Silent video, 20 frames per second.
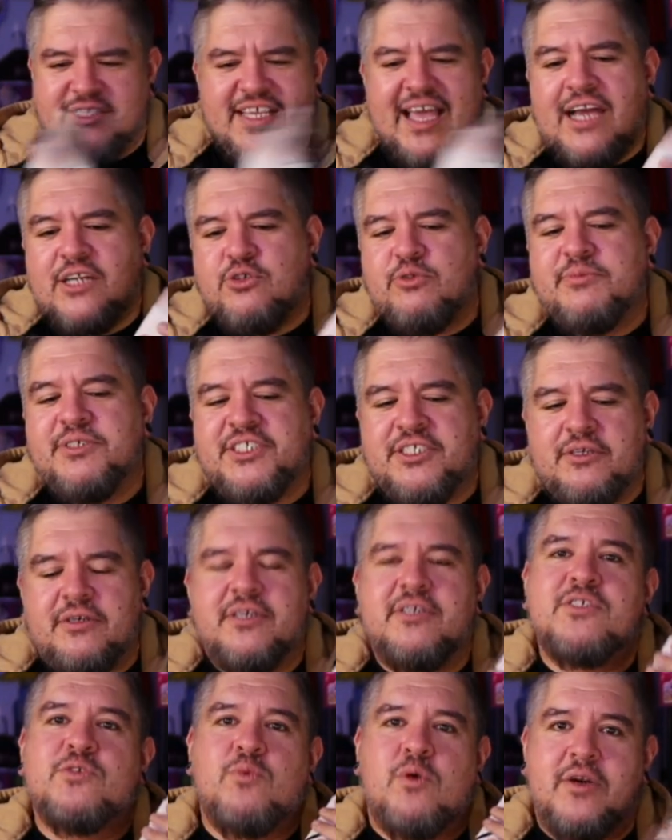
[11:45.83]
The actual
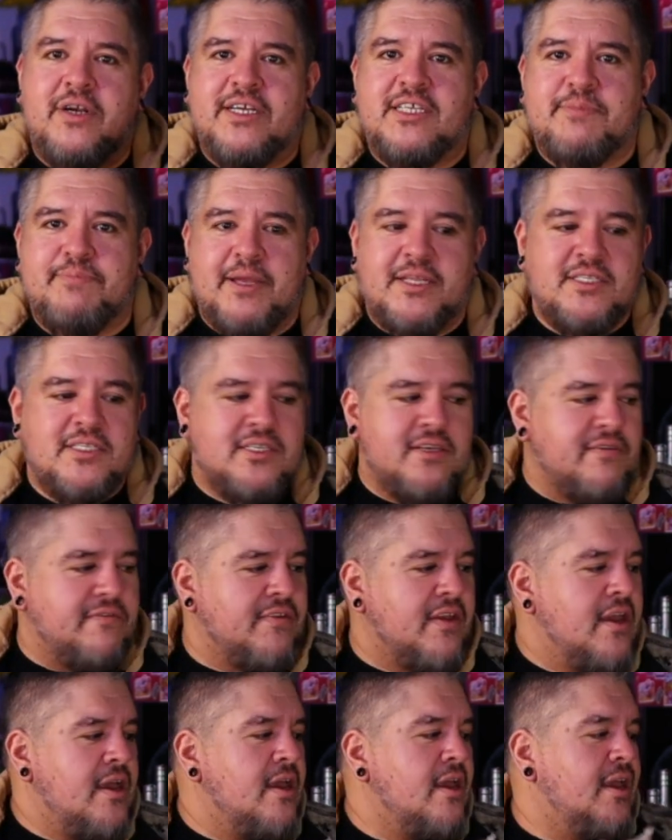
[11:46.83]
materials weren't expensive.
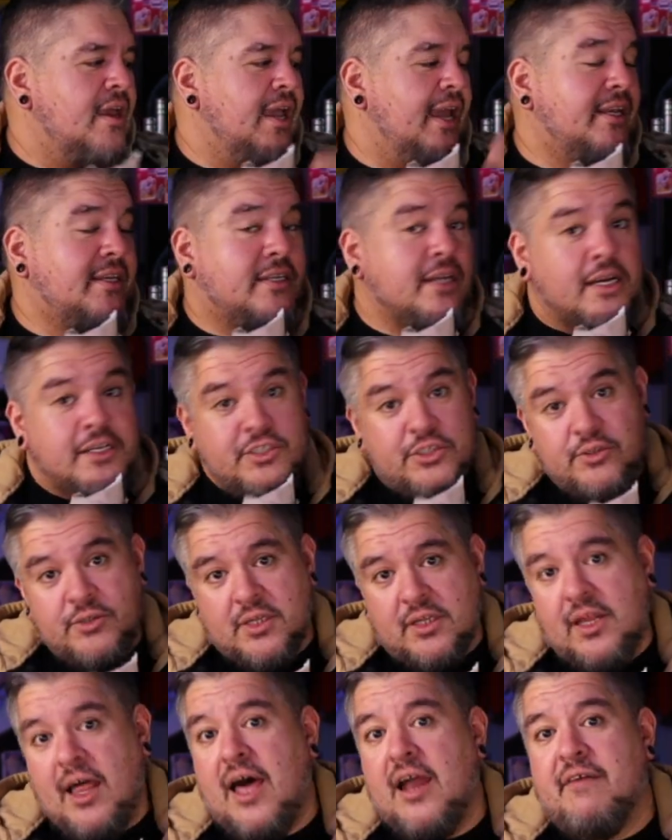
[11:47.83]
It does use a
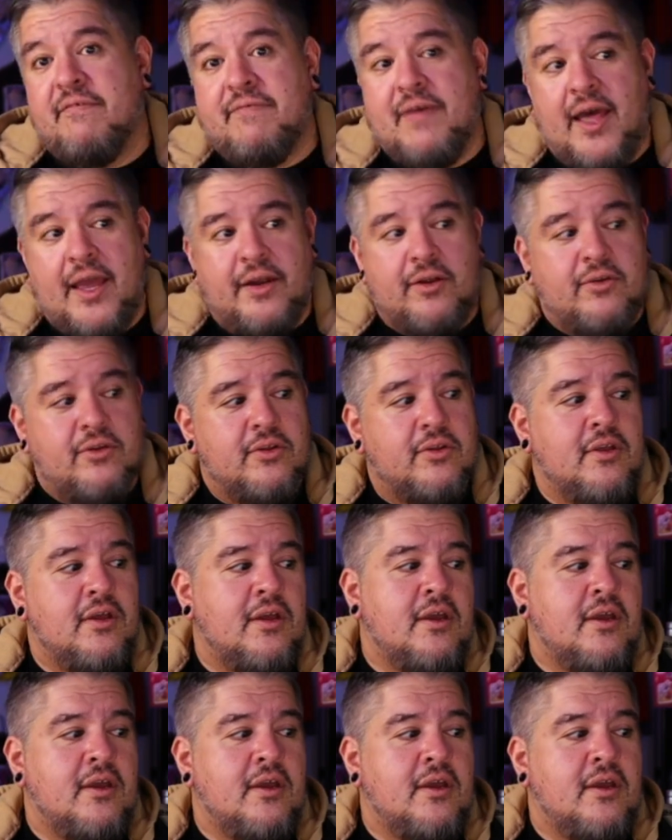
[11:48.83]
lot of vinyl.